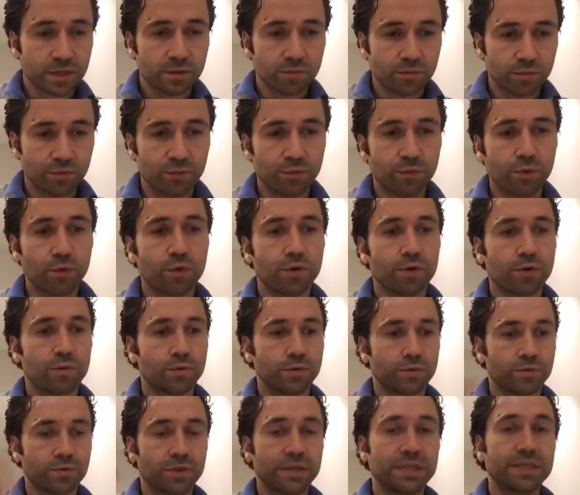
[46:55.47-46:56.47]
before it
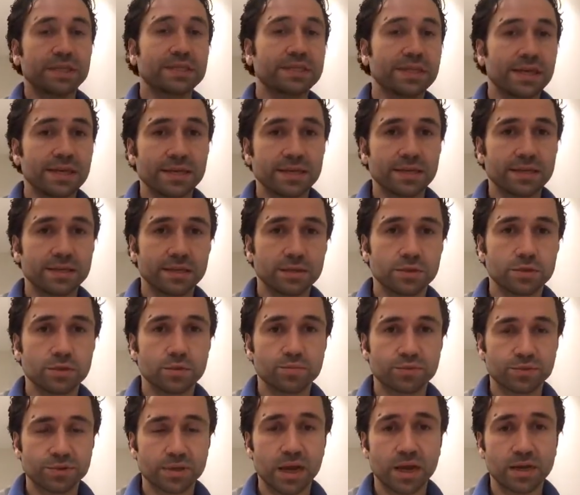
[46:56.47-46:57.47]
was really taken into
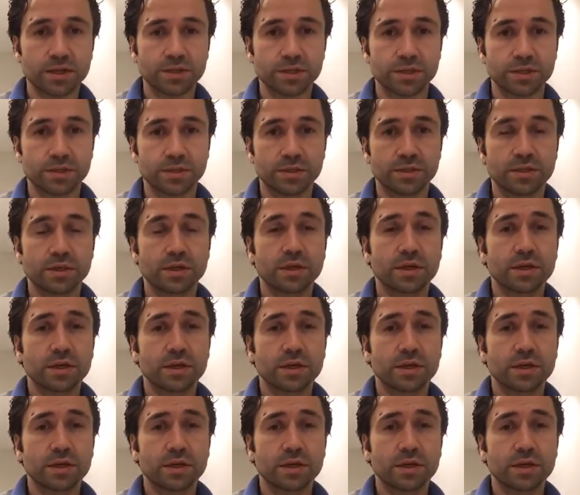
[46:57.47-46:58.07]
production